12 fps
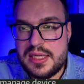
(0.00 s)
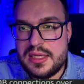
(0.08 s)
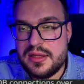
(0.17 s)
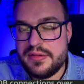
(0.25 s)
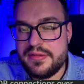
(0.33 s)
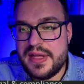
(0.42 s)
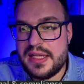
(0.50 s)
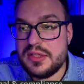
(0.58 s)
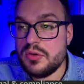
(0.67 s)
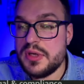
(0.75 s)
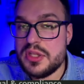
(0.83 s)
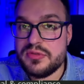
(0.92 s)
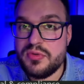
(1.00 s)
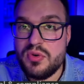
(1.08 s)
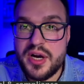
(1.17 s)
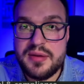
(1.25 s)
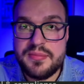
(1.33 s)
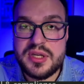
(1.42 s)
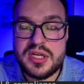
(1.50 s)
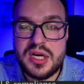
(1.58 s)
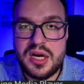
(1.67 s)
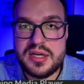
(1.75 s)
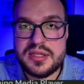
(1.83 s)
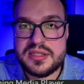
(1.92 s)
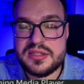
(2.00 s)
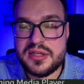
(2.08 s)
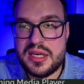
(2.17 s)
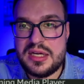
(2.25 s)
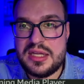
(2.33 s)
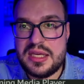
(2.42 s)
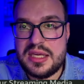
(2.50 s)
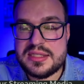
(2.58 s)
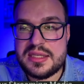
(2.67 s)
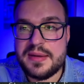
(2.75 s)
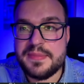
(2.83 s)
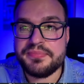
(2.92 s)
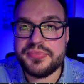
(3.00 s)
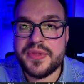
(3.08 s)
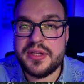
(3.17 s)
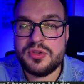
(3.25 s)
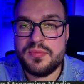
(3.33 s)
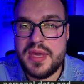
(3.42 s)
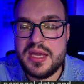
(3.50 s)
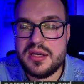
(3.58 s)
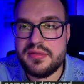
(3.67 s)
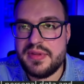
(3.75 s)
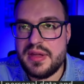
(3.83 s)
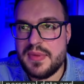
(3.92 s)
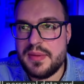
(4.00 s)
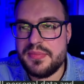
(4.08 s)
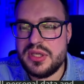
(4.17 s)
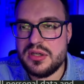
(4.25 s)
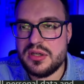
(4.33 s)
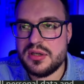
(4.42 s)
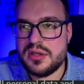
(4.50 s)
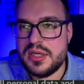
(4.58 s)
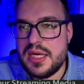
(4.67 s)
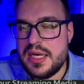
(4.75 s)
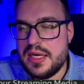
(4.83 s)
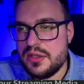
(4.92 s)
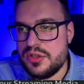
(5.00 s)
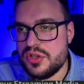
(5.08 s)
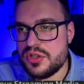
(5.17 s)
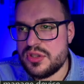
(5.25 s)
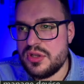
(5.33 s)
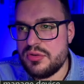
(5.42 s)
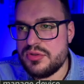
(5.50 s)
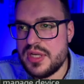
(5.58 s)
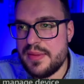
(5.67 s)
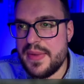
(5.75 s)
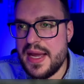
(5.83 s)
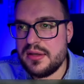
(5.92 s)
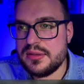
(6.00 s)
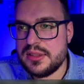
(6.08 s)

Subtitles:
then no need to worry, because it's really easy to make them appear. Just go to About,